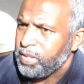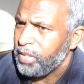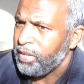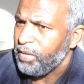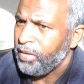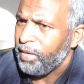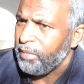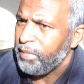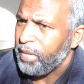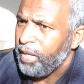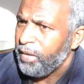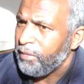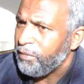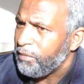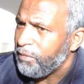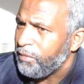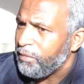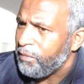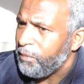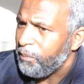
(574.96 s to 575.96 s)
to the IBF.
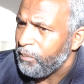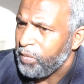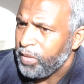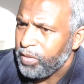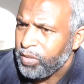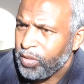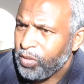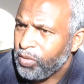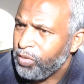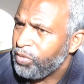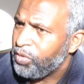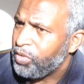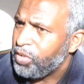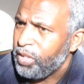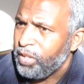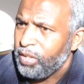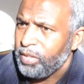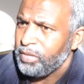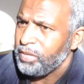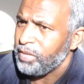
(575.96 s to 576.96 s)
There's a good
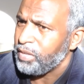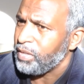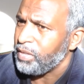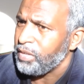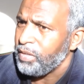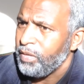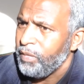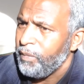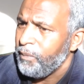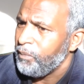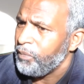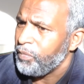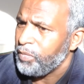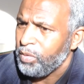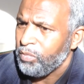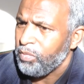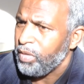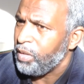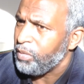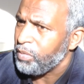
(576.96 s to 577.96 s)
chance
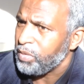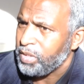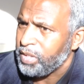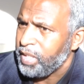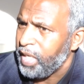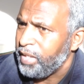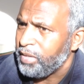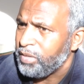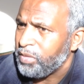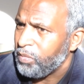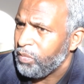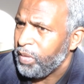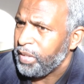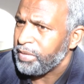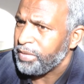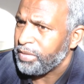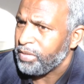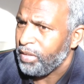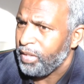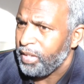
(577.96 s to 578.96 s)
Darrell will stand to
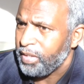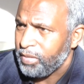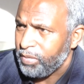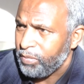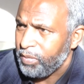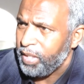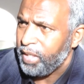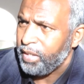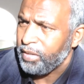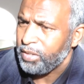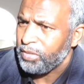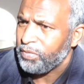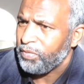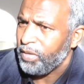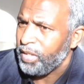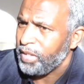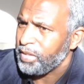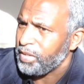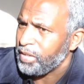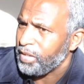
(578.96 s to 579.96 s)
one side to allow this
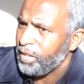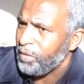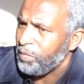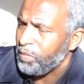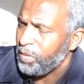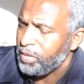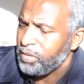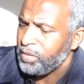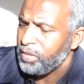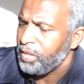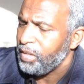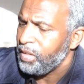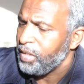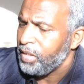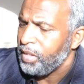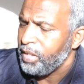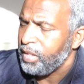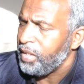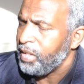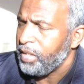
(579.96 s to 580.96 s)
fight to go
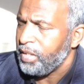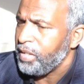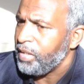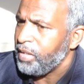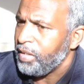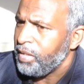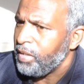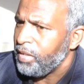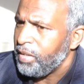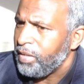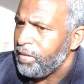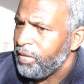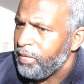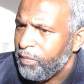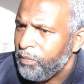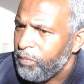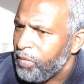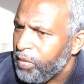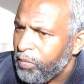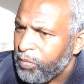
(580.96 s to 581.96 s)

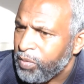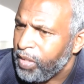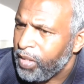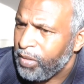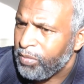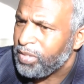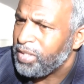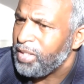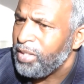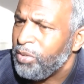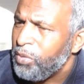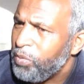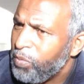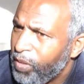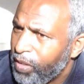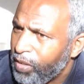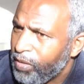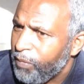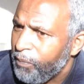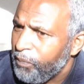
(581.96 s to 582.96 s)
on. He was
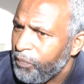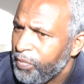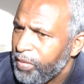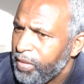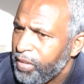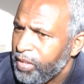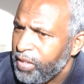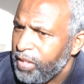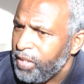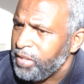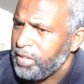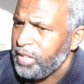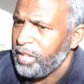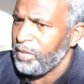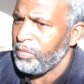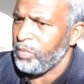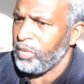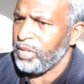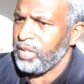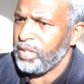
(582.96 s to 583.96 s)
deluded. He said
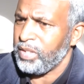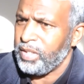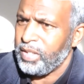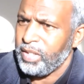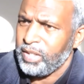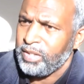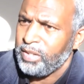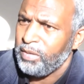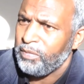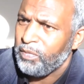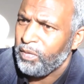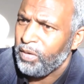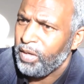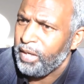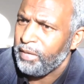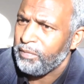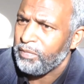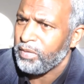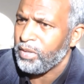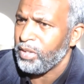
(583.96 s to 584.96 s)
he wanted
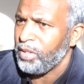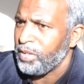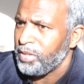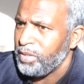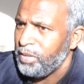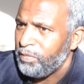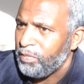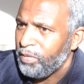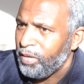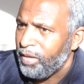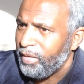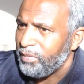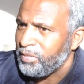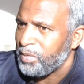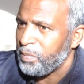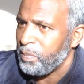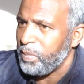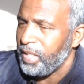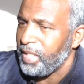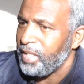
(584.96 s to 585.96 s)
65-35
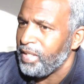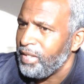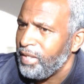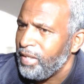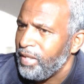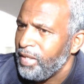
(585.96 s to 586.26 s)
split.